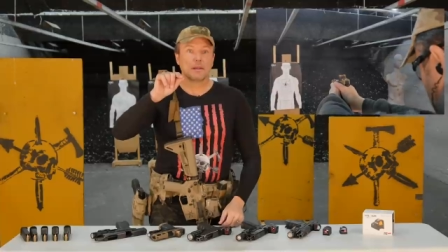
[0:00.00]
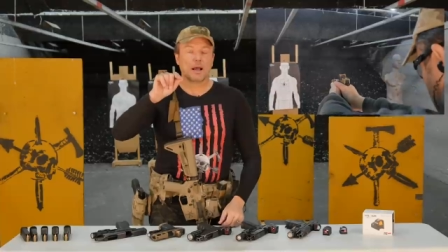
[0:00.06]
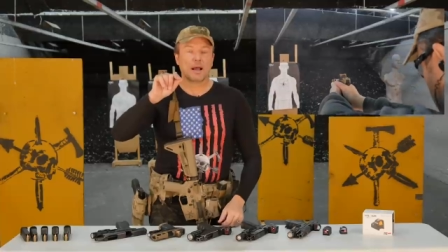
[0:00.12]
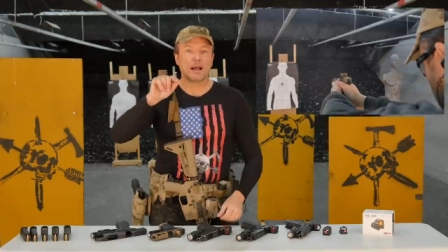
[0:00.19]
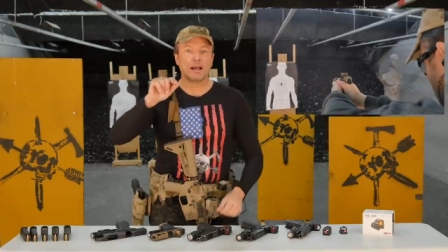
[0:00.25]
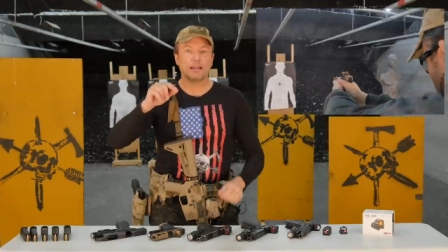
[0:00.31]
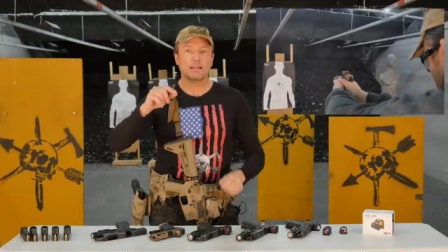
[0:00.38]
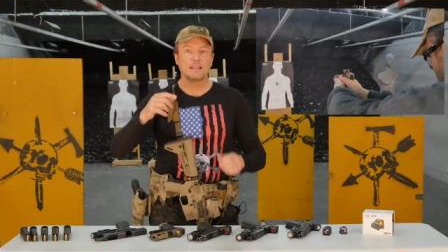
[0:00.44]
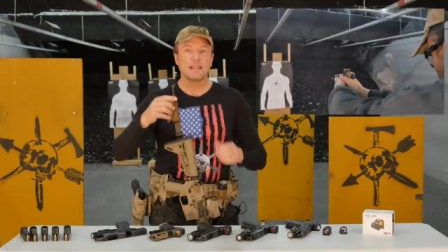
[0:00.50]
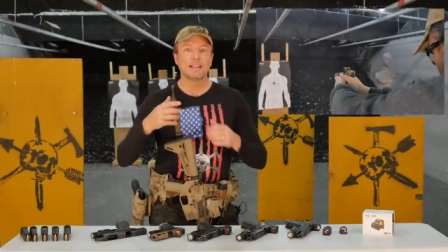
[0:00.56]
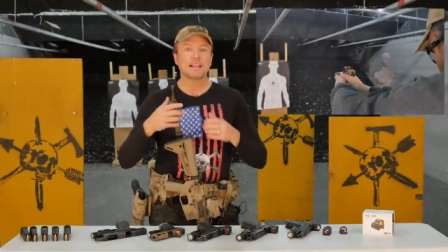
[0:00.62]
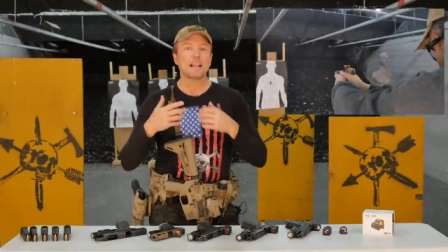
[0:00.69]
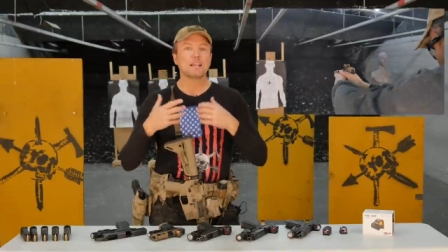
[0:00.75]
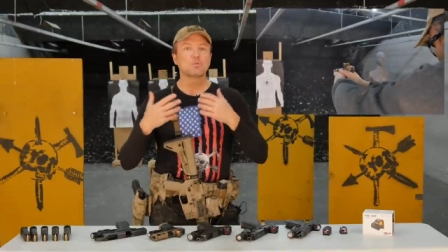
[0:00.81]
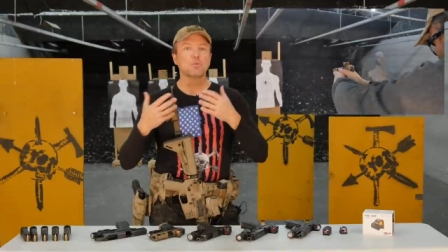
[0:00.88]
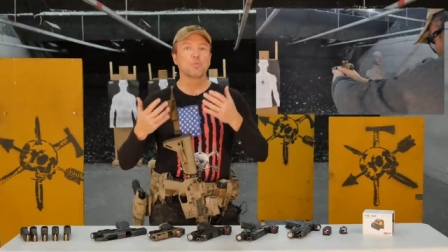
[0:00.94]
uh, a lot of
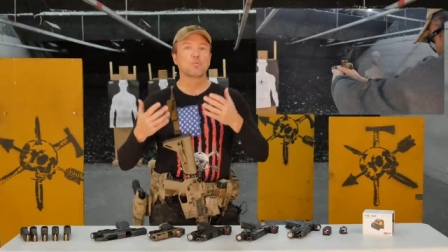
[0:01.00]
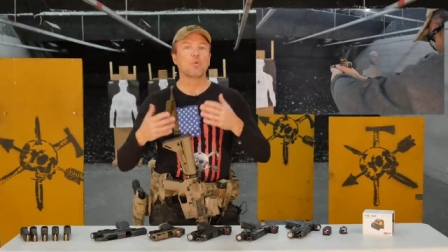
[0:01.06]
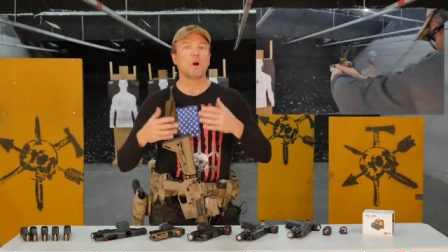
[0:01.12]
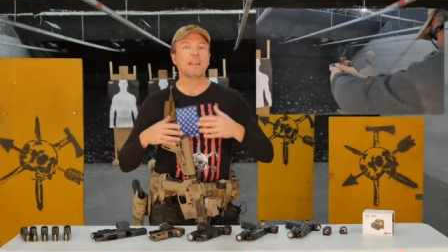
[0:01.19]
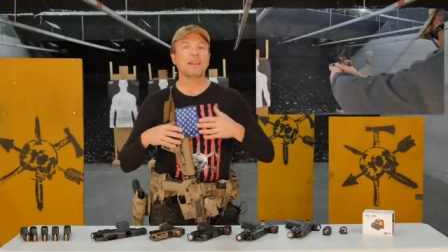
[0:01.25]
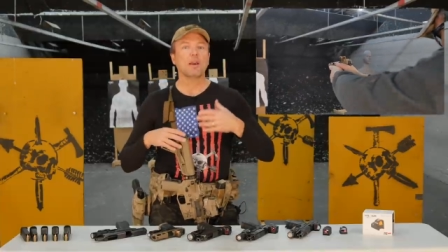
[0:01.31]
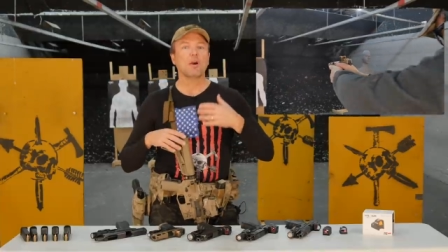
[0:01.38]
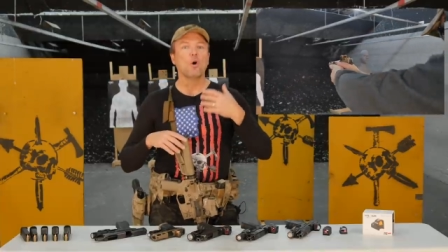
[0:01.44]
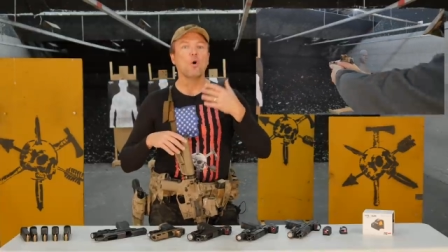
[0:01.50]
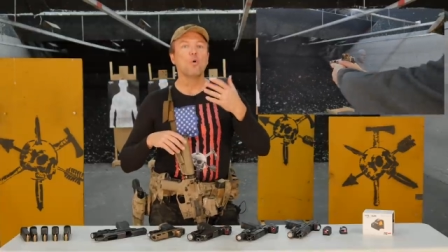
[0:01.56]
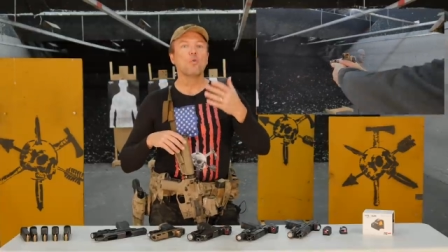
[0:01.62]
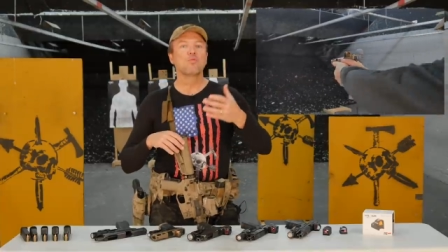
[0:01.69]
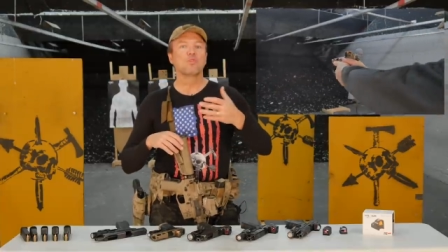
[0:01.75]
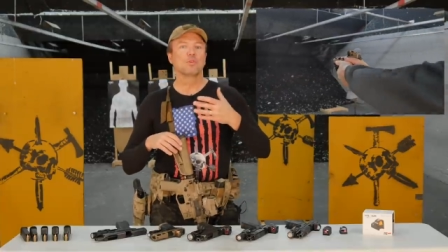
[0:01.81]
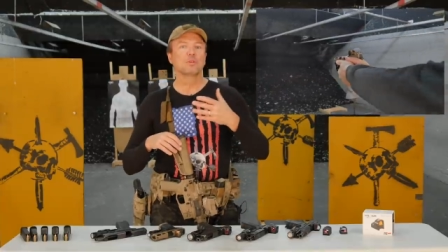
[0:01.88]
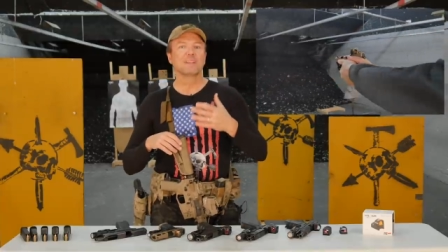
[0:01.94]
guys will run it
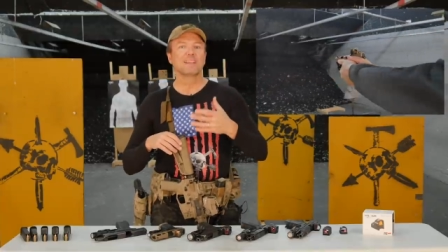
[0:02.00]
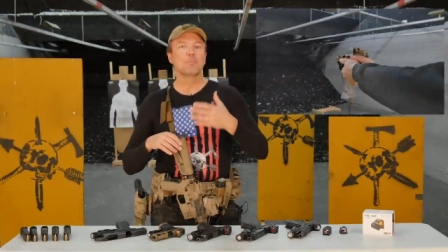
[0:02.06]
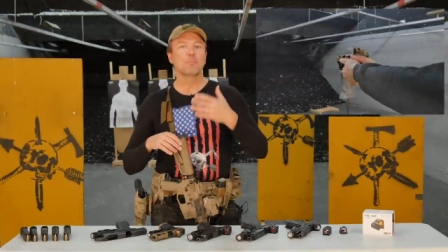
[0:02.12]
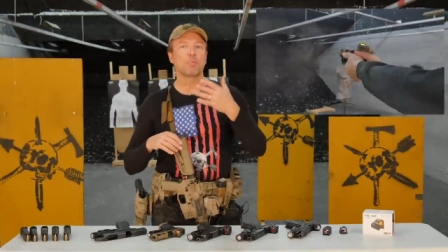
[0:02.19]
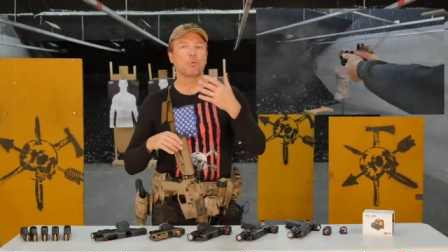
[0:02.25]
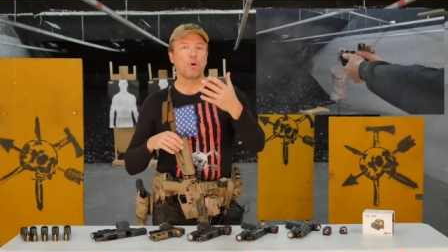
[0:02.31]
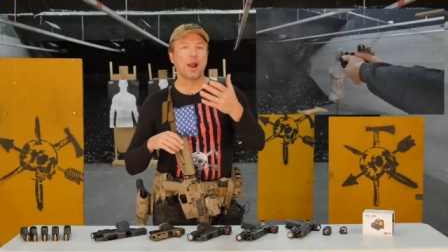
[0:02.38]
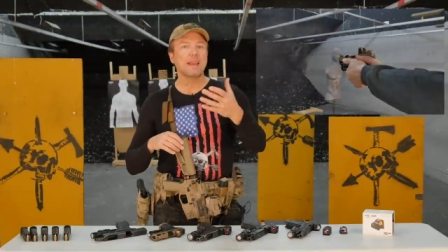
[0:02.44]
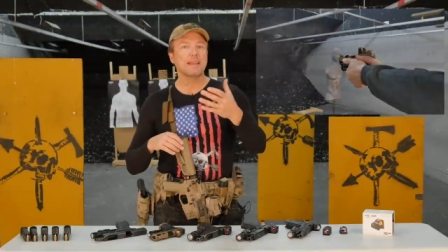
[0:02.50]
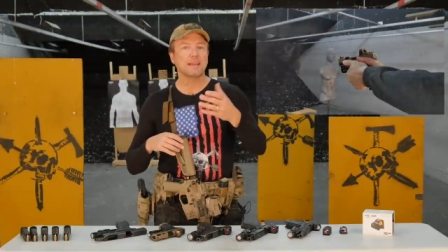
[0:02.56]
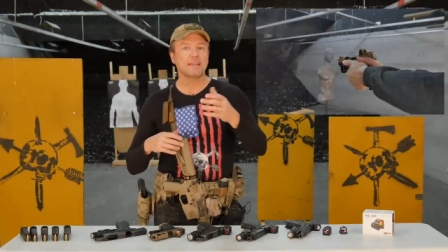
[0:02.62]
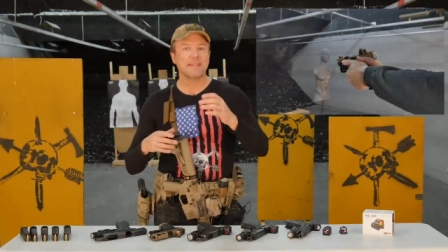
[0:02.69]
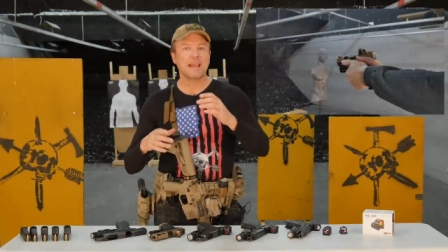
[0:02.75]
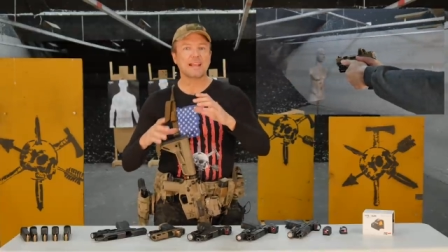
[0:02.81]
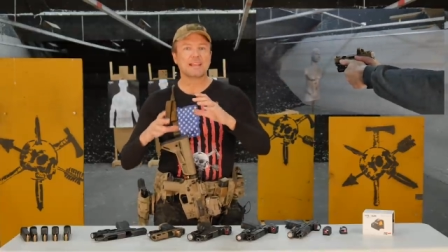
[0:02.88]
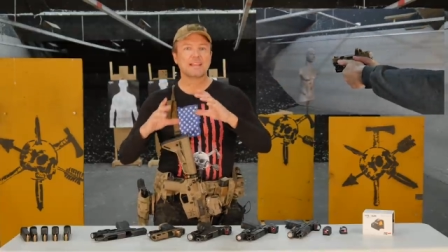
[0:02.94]
overly bright
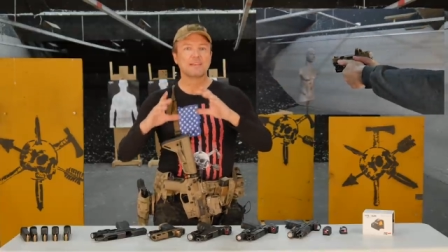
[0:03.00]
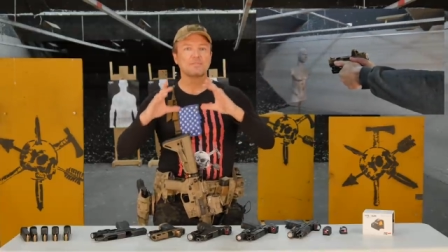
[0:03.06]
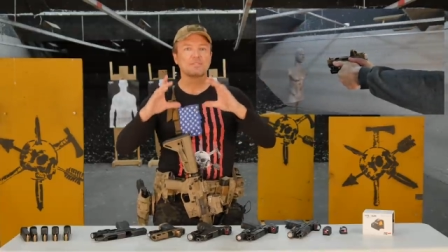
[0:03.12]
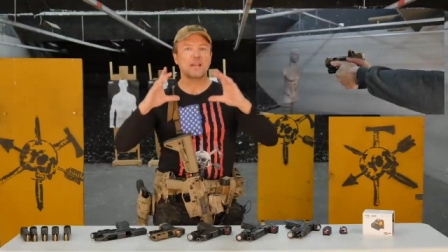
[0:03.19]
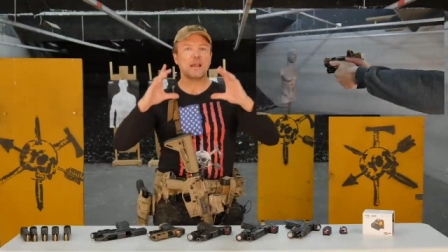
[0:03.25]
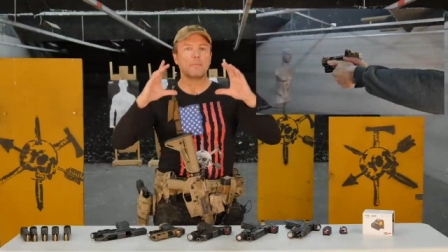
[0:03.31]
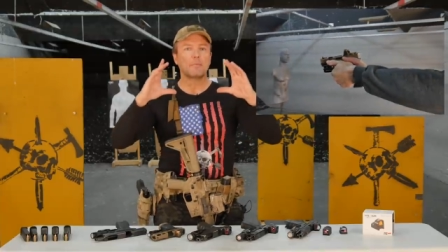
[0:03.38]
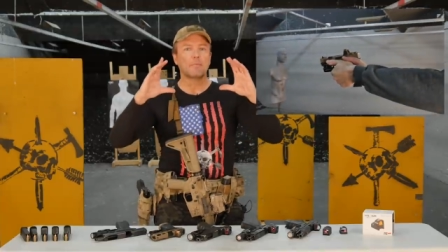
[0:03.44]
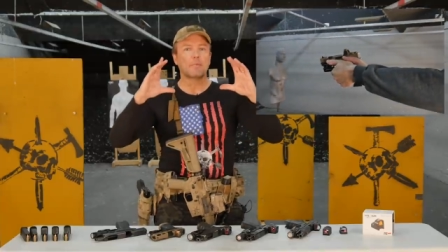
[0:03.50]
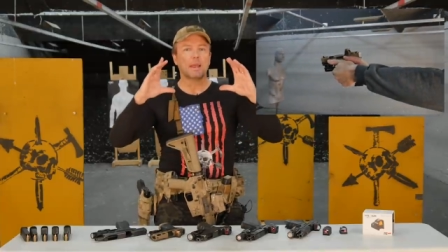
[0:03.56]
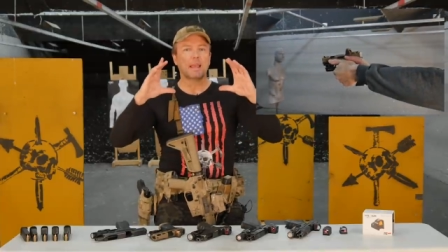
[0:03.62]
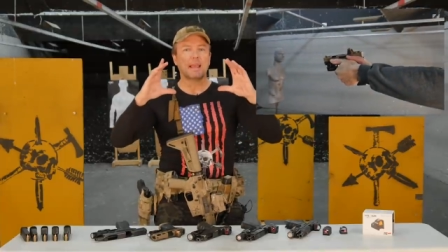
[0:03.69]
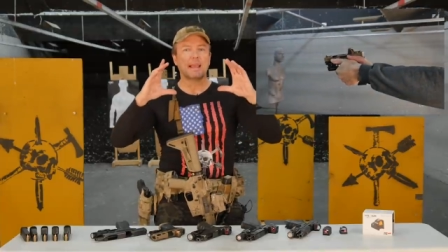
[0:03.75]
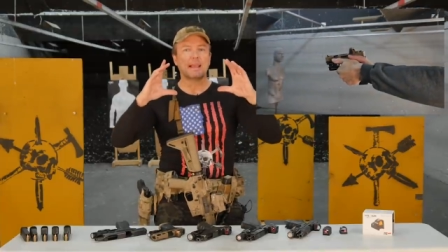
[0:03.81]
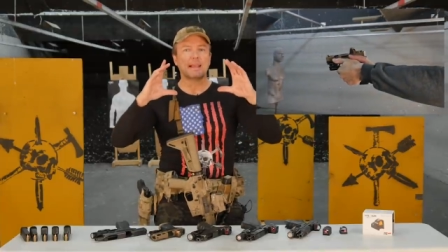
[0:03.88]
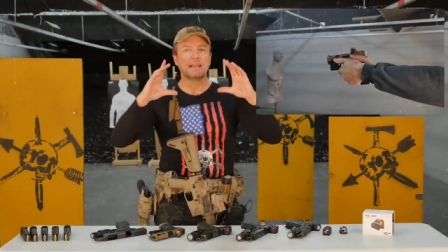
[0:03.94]
and that gives them
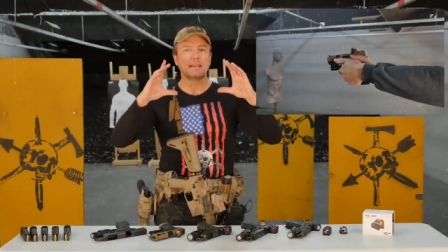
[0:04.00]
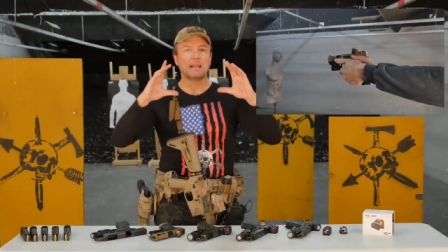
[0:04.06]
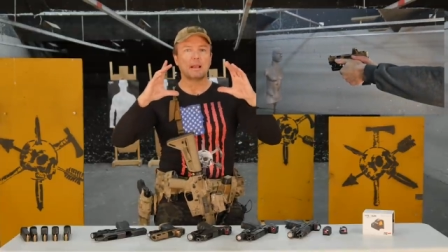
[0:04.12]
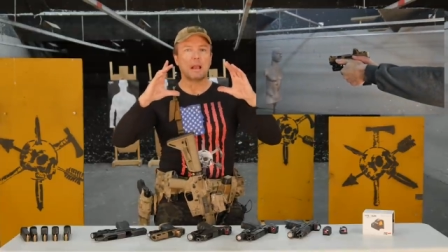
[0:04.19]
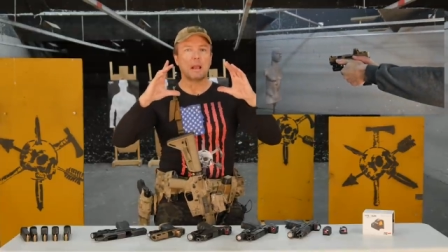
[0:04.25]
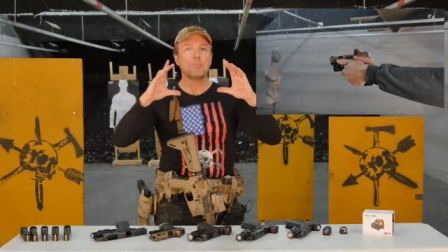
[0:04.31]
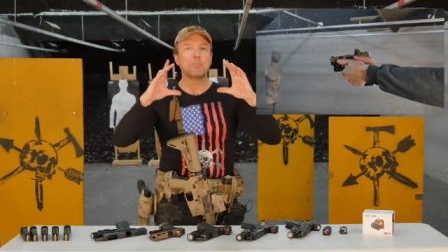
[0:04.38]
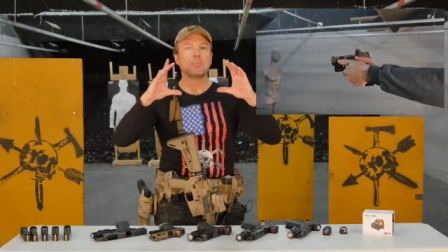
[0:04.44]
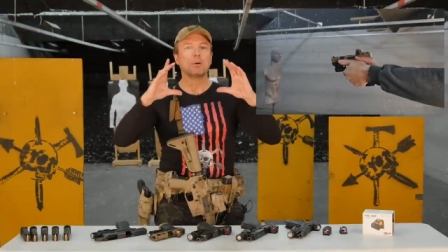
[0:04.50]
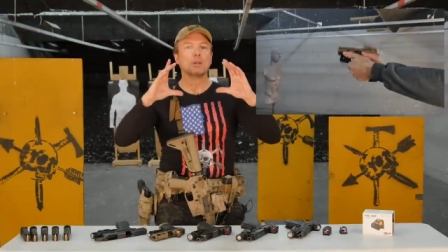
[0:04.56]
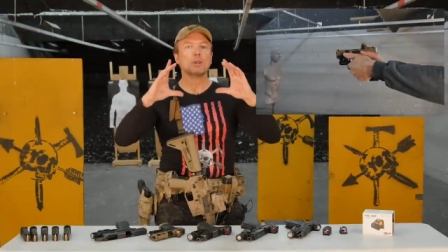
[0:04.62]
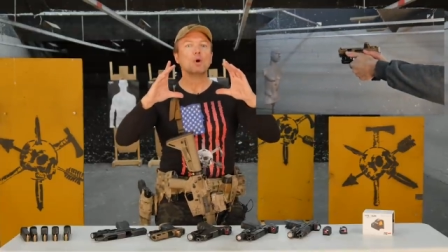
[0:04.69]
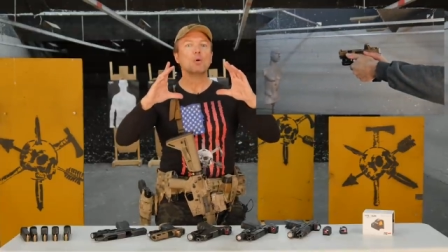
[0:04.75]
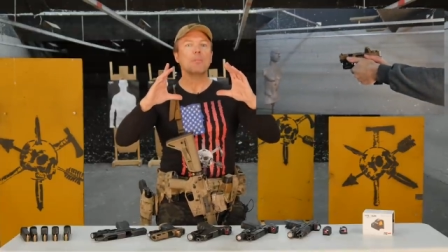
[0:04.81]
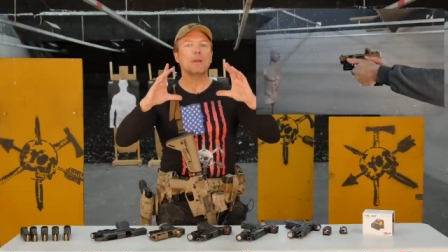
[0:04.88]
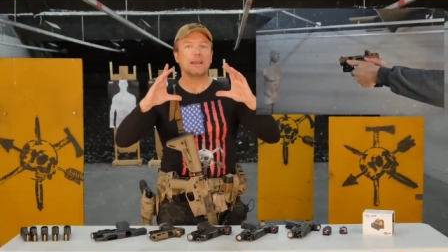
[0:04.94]
a, a
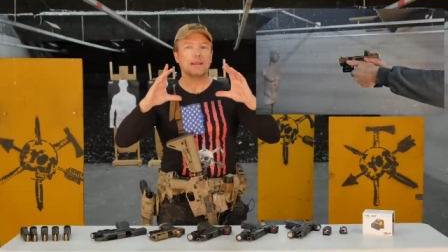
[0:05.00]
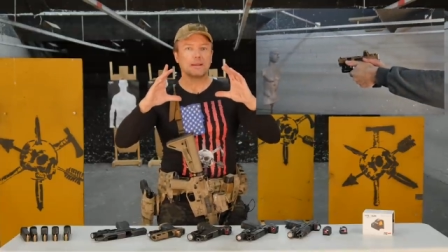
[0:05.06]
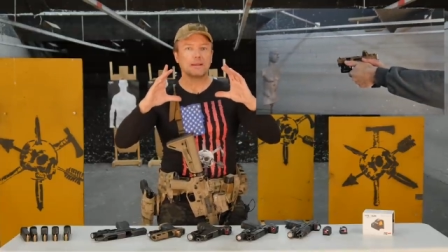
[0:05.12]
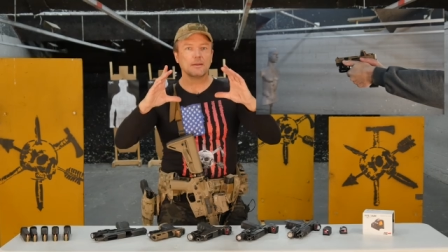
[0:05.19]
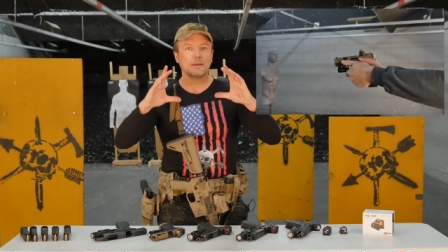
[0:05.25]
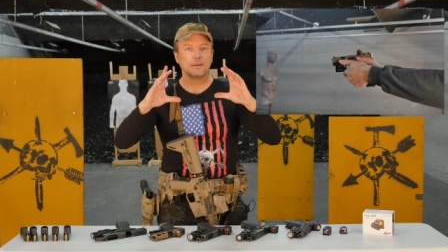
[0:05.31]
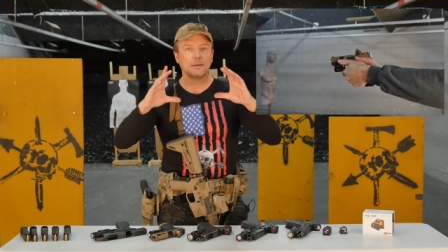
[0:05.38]
blooming